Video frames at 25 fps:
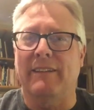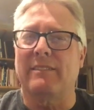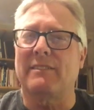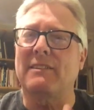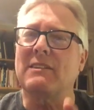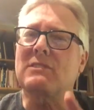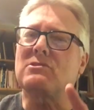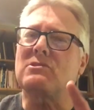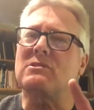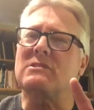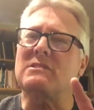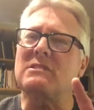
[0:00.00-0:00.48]

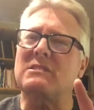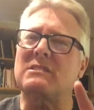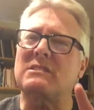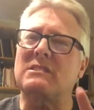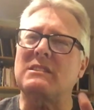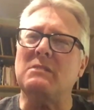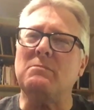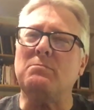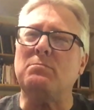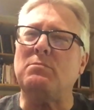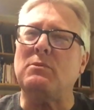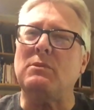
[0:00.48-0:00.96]
These are the
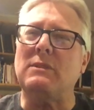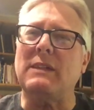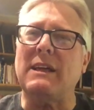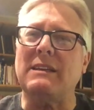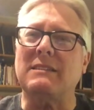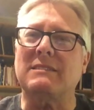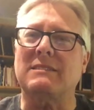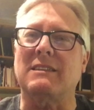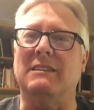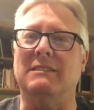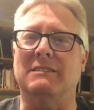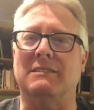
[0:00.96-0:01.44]
simple
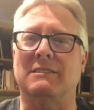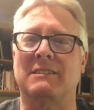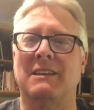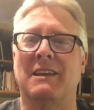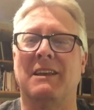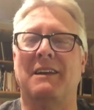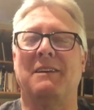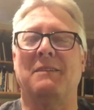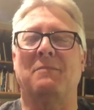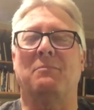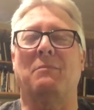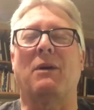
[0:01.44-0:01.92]
lessons.
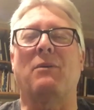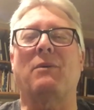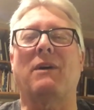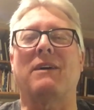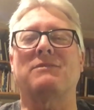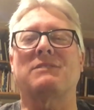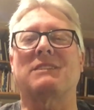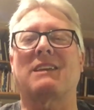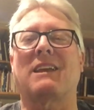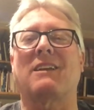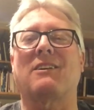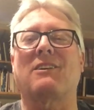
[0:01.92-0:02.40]
My
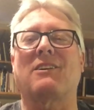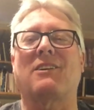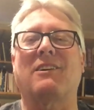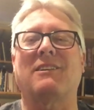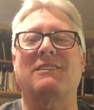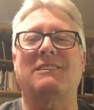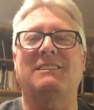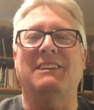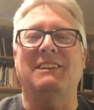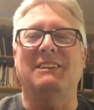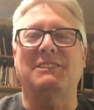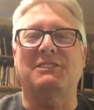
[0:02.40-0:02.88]
wife's a
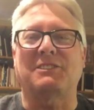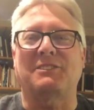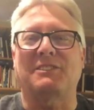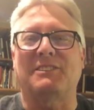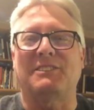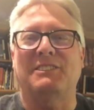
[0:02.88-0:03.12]
kindergarten teacher,